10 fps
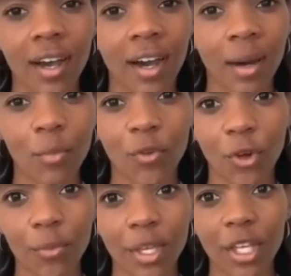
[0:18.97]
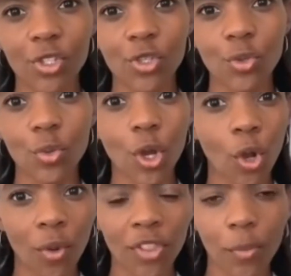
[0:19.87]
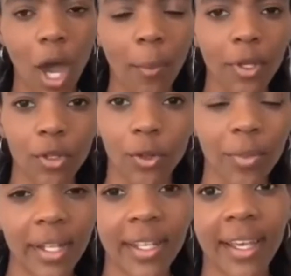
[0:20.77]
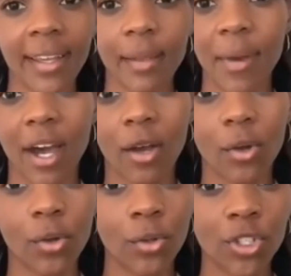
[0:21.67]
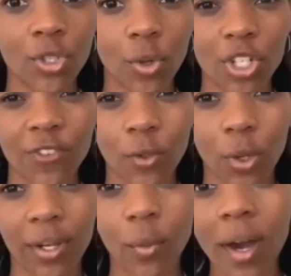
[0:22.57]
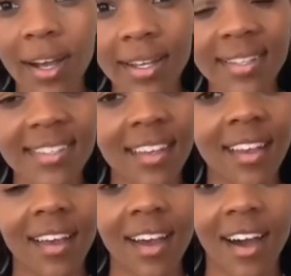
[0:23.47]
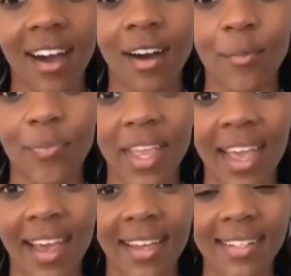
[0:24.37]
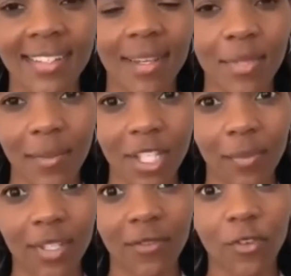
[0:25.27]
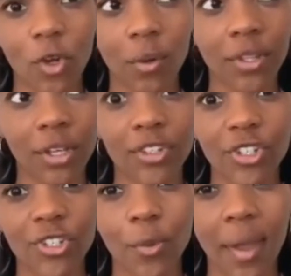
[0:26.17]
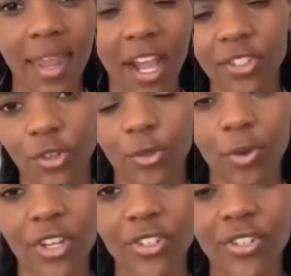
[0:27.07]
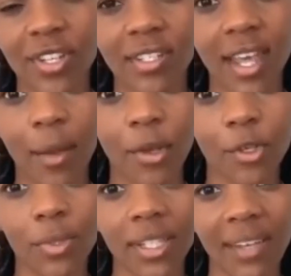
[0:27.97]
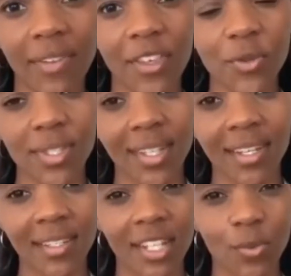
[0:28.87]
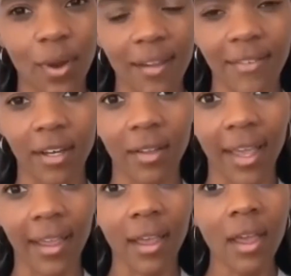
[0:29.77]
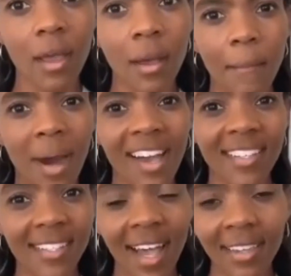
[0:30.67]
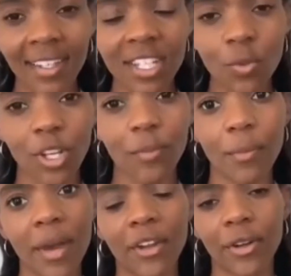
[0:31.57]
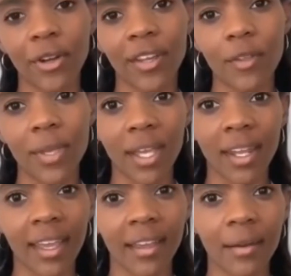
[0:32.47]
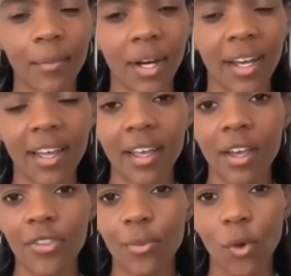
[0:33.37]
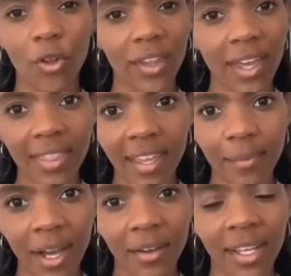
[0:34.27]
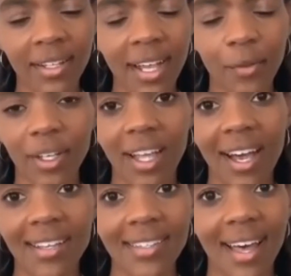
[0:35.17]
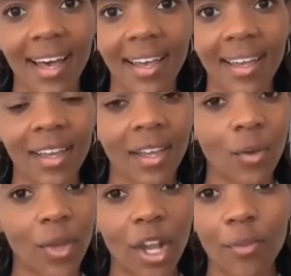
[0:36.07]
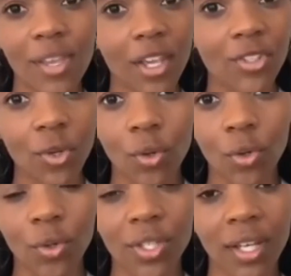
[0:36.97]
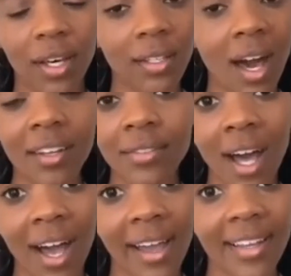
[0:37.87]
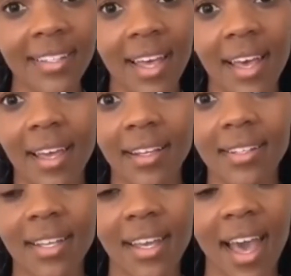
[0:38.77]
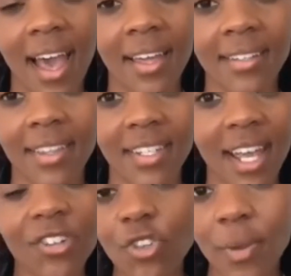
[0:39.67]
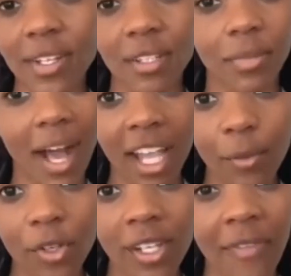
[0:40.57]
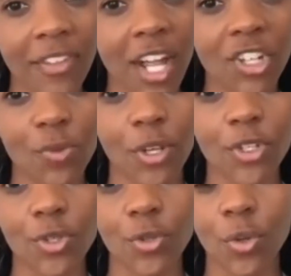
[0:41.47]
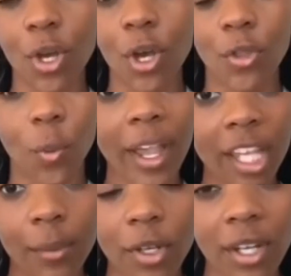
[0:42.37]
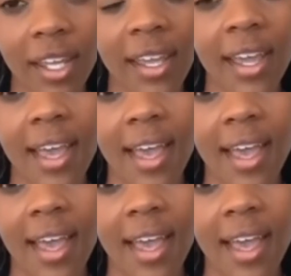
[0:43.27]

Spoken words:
for me to go with the popular opinion about who George Floyd was. And sometimes it can be difficult when there are just so many external pressures to say what you believe. And this was an instance where I felt like my silence would have been better in the beginning, but the more that I think about it, I realize that we are being sold a lot of lies, and at the detriment to the Black community, at the detriment to the white community,